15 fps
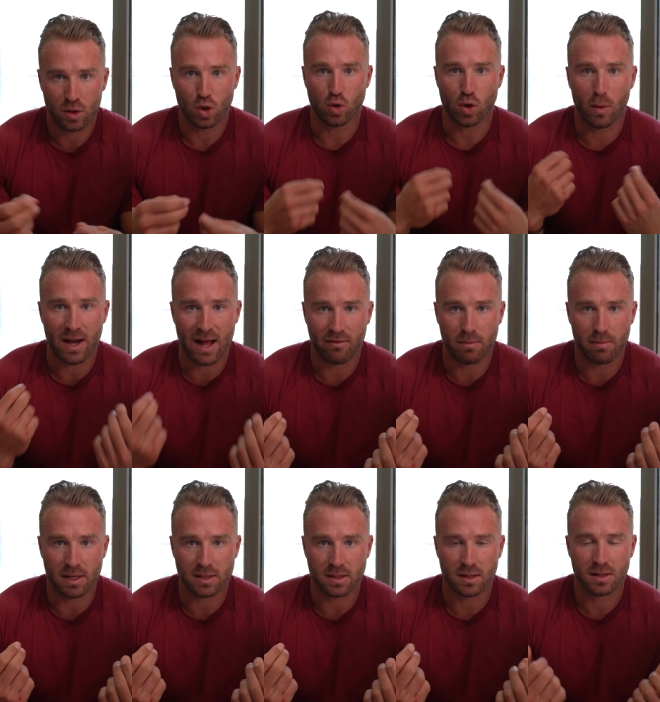You don't have a
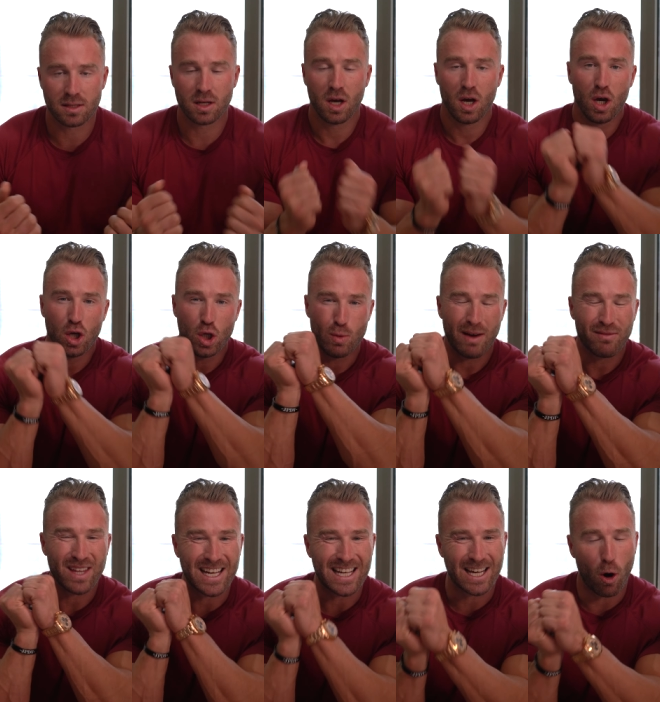business you have
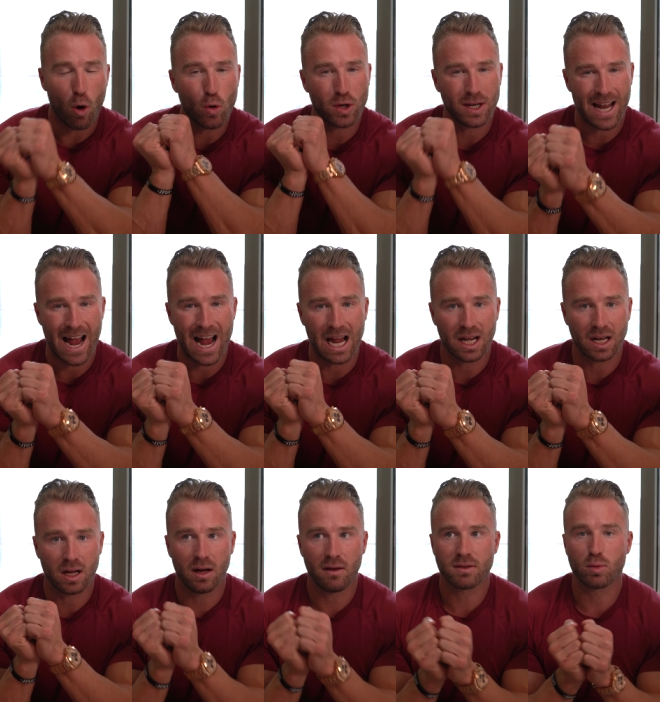the golden
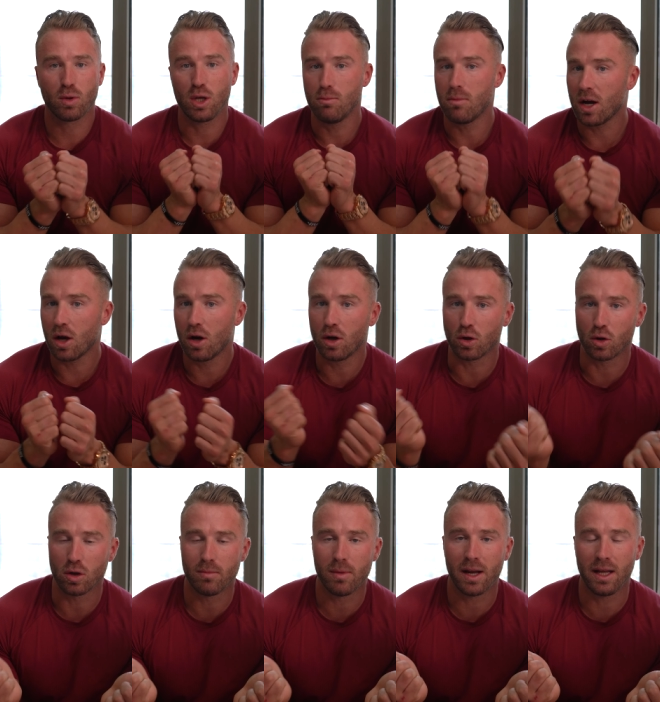handcuffs where you might earn
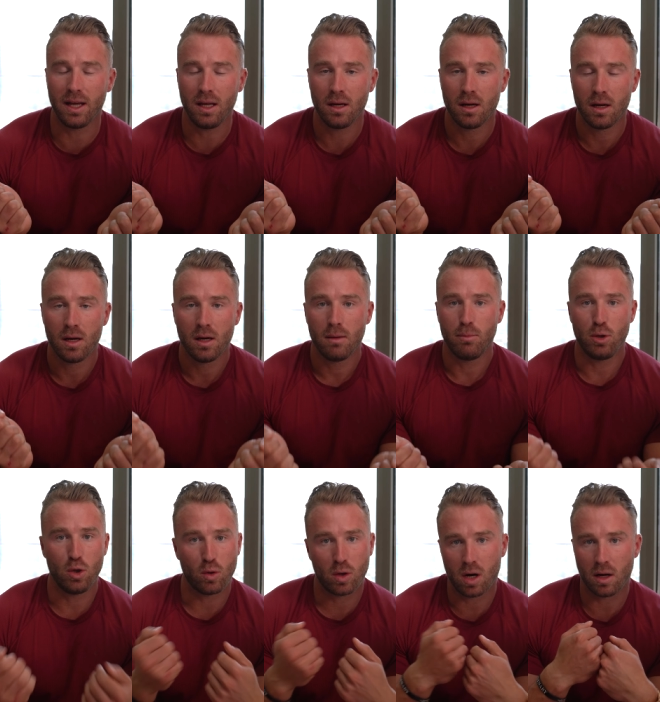good money, but
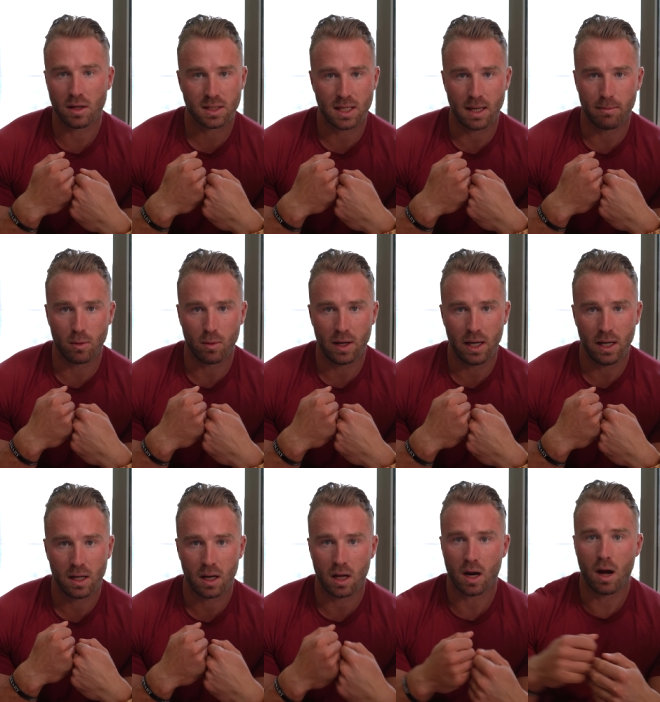you can't step away.
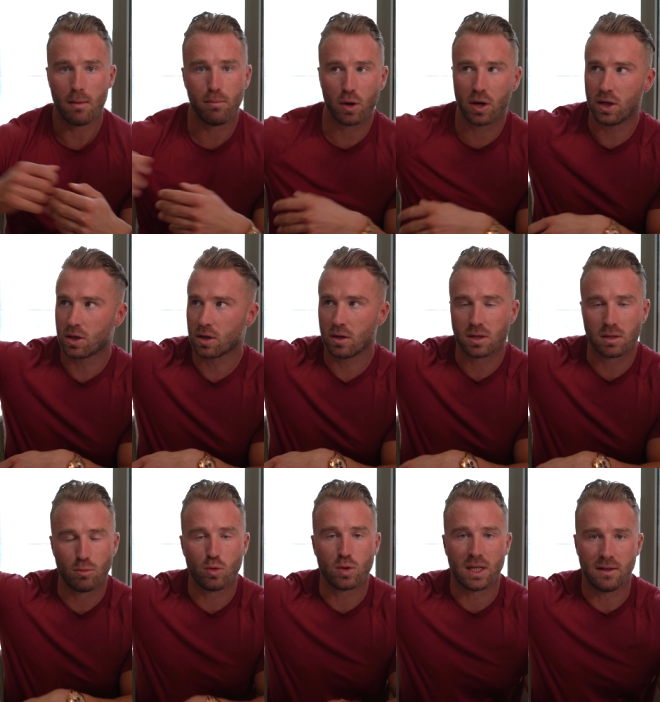Like I'm booking to go to the
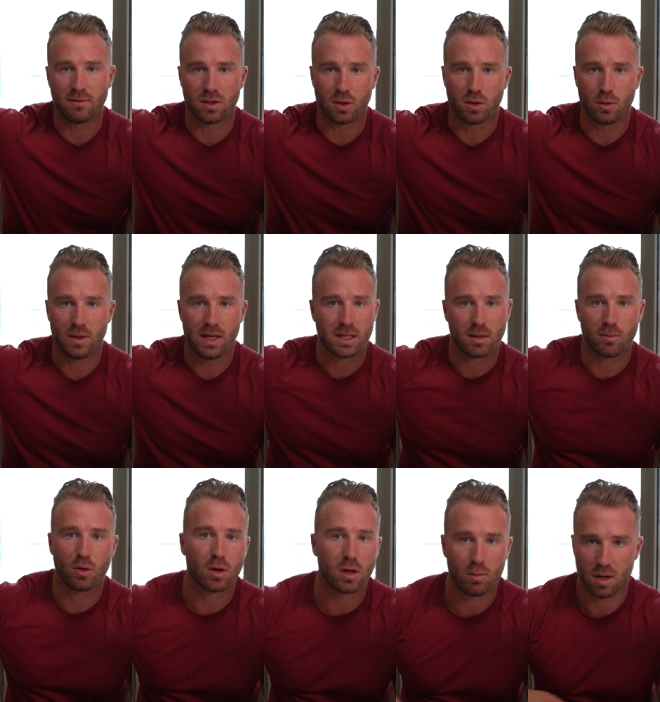Maldives in two weeks. I'm
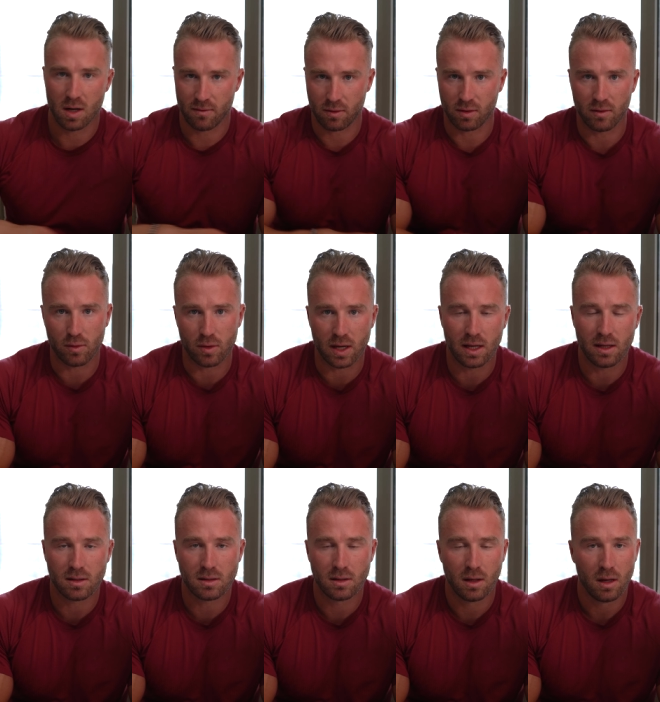not going to work for three, four
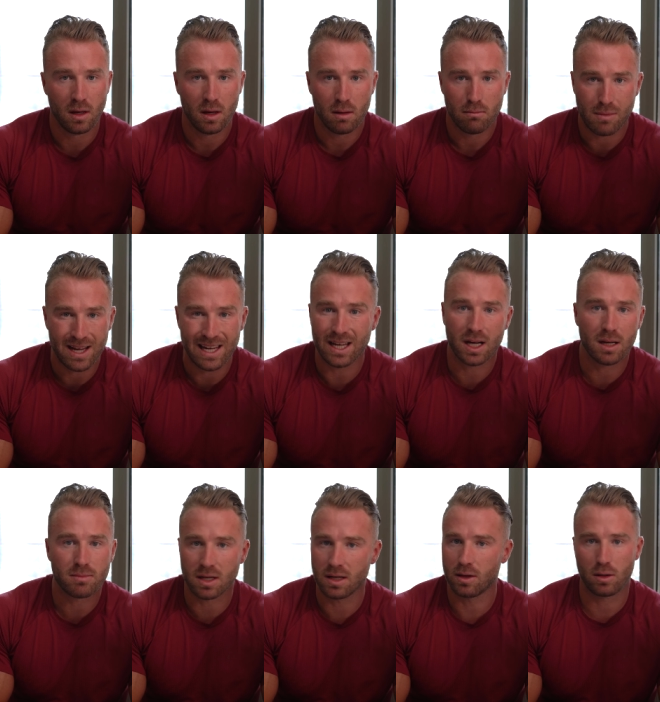days. My
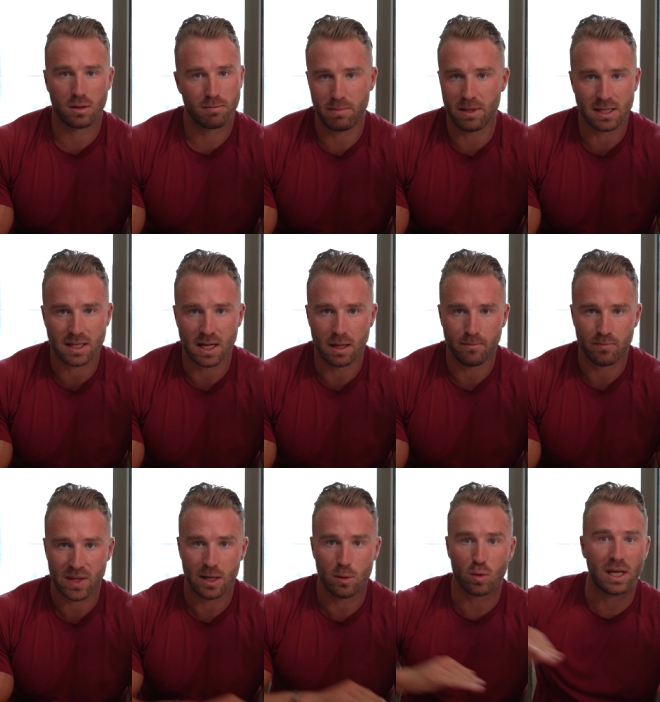income's going to be the same.
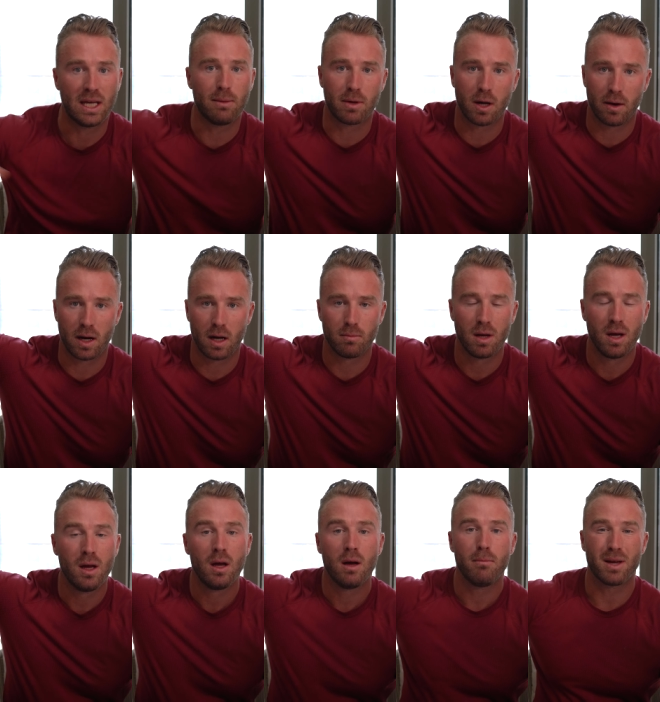It will keep going up
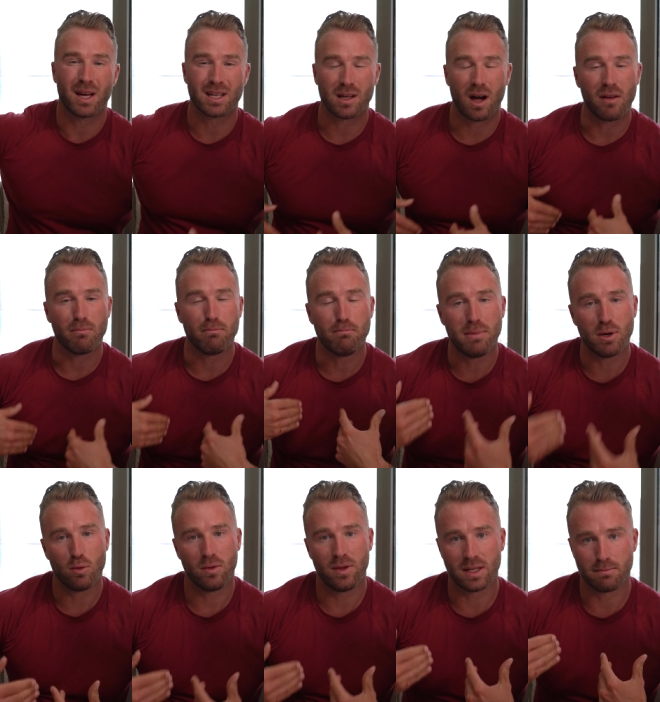because I
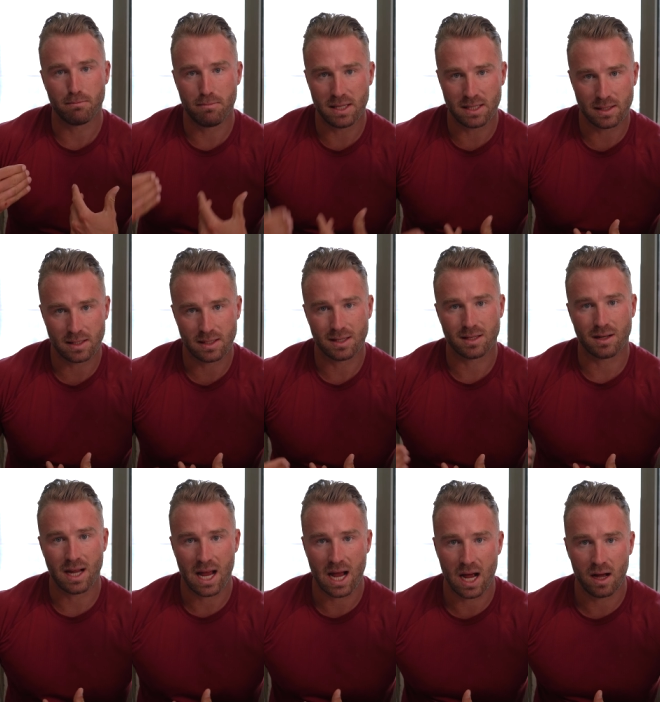built this businesses I
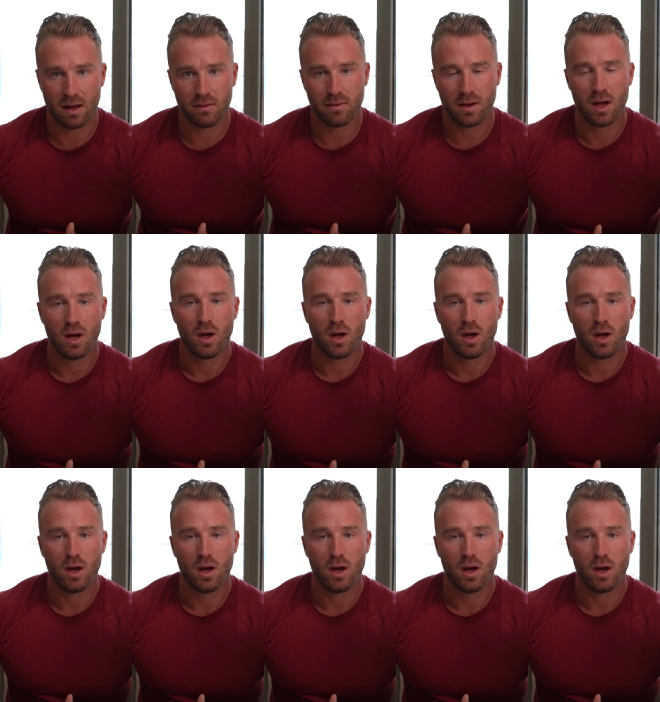have